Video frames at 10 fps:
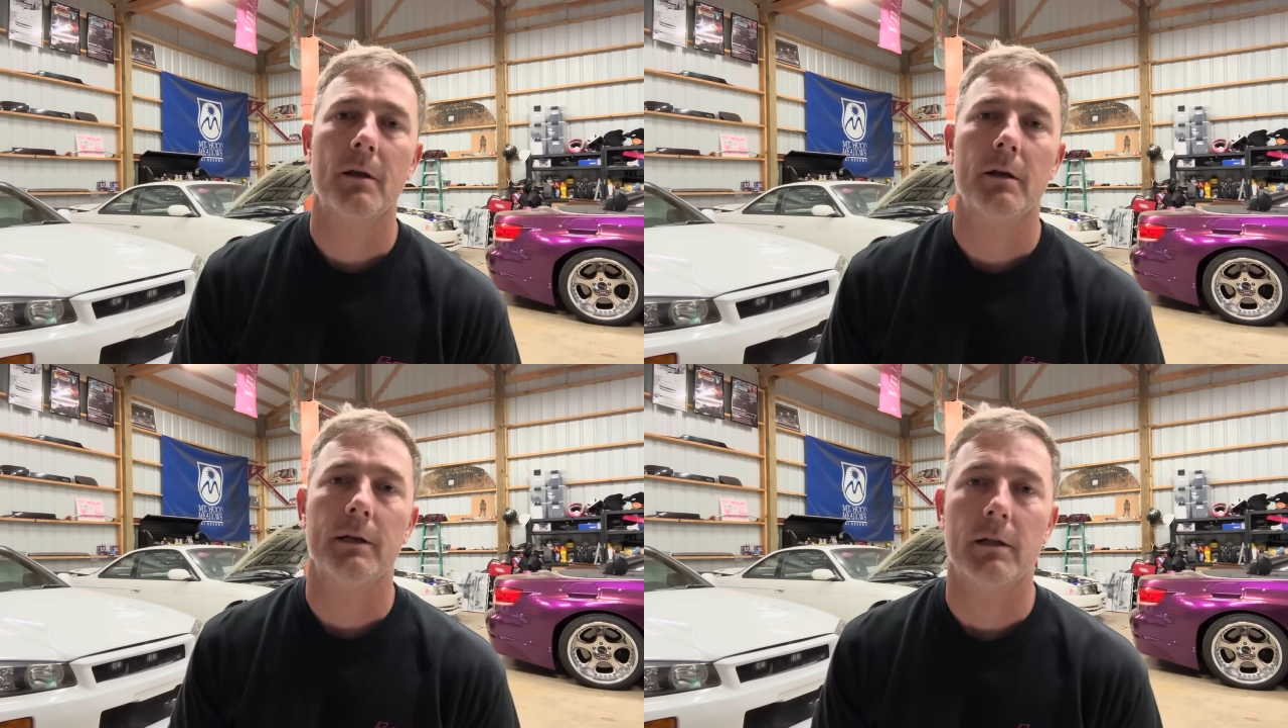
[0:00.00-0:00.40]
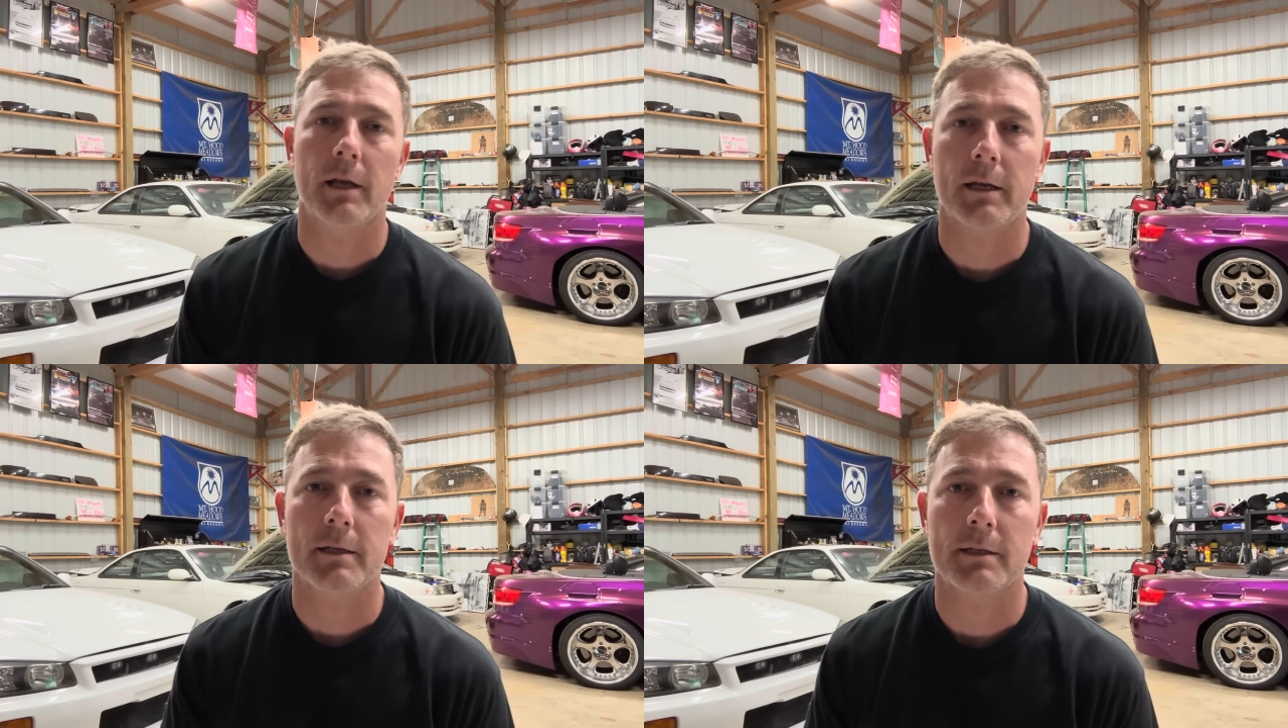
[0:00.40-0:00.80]
Now,
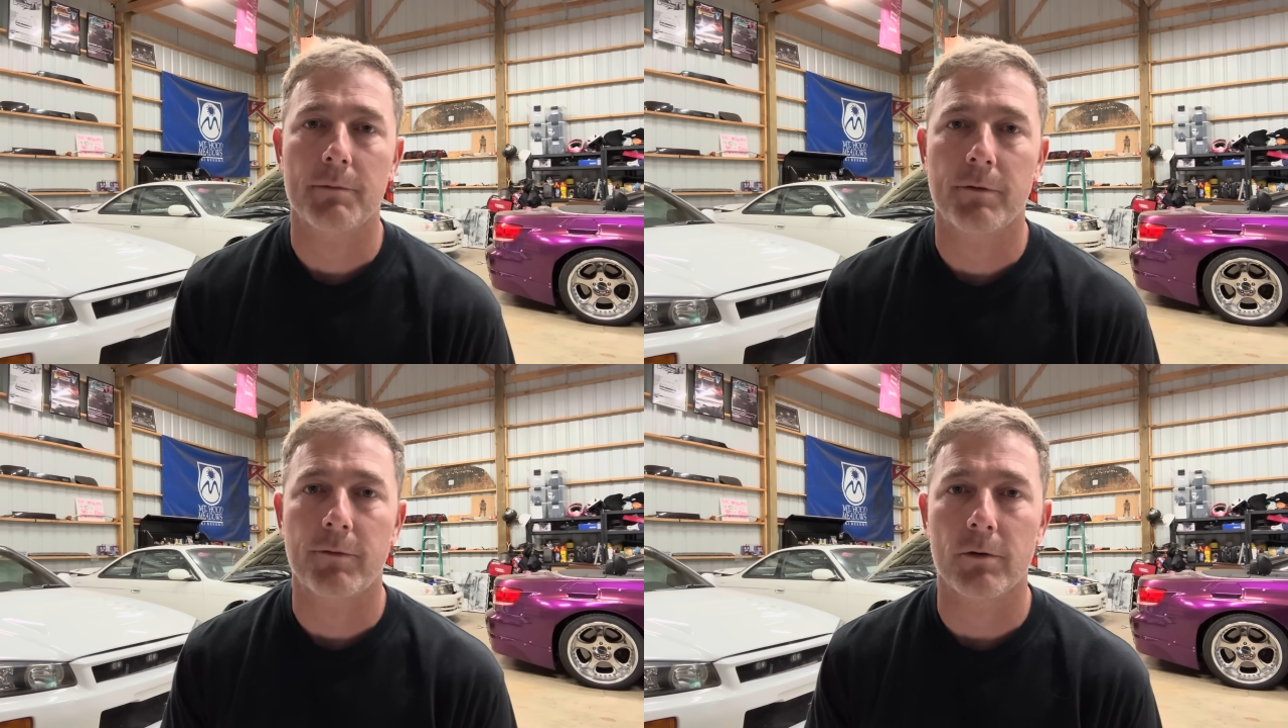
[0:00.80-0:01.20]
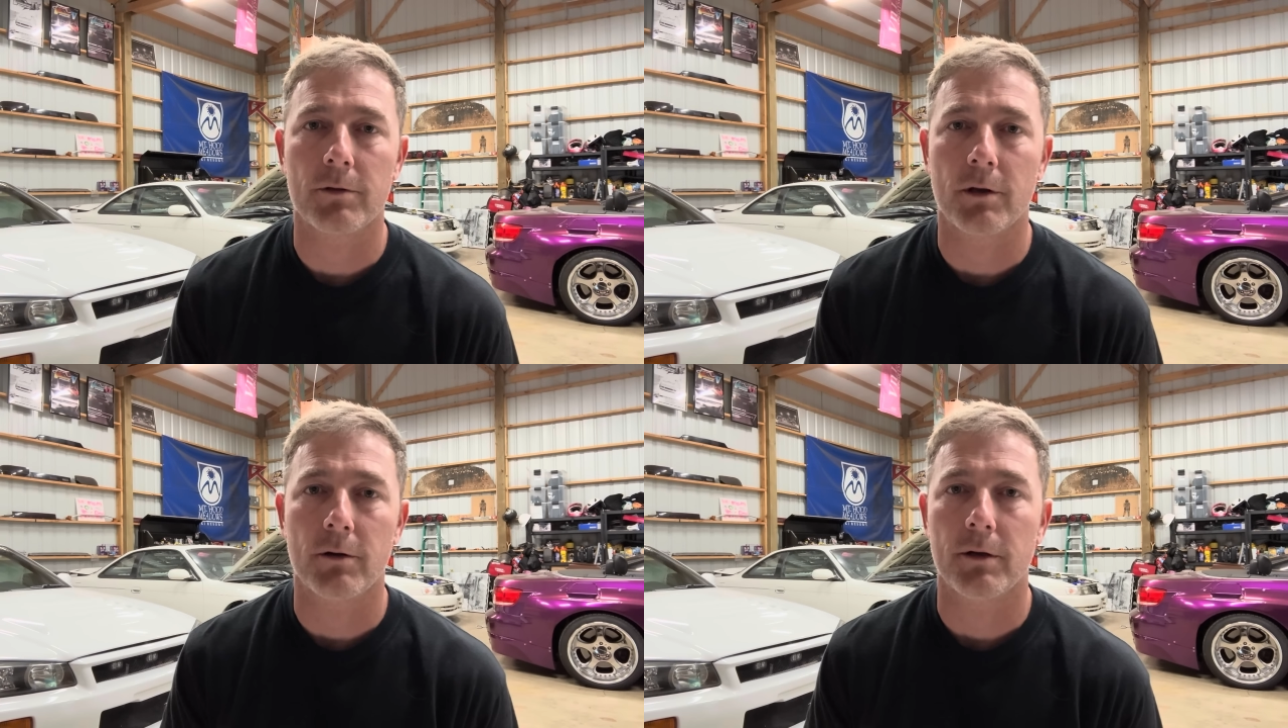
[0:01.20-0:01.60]
like I said before
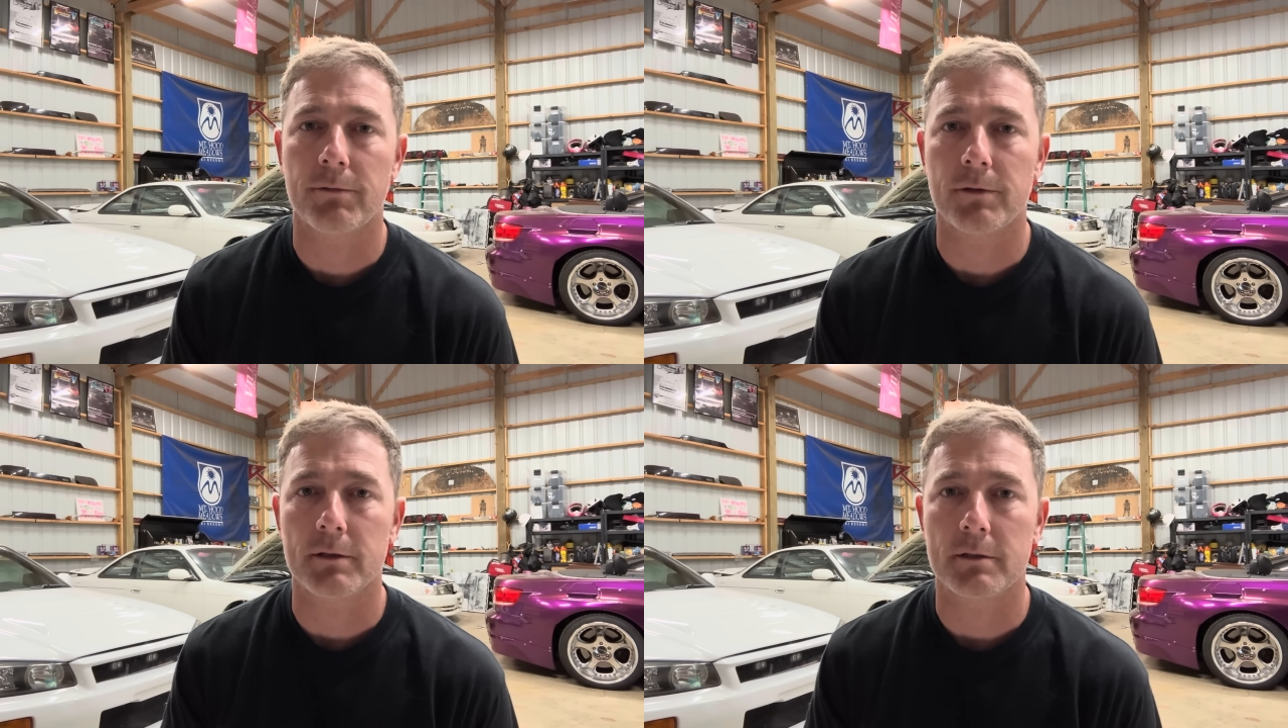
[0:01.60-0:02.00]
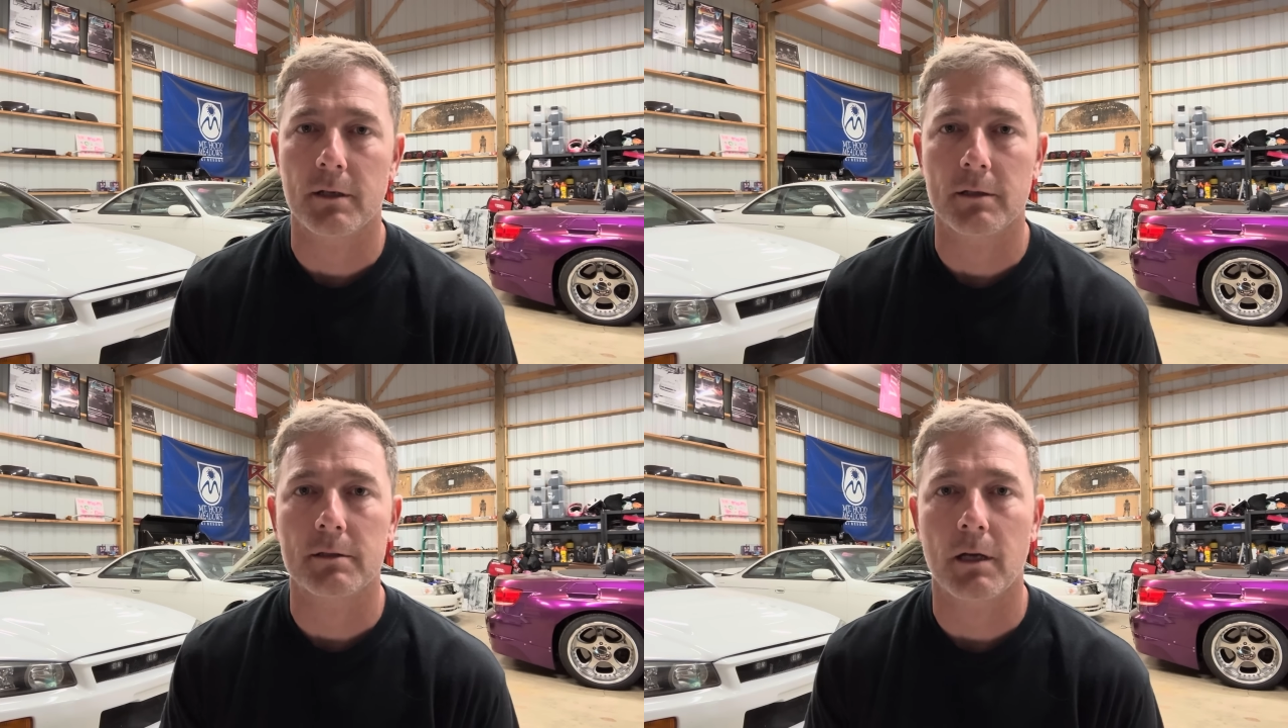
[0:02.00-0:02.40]
though, if this does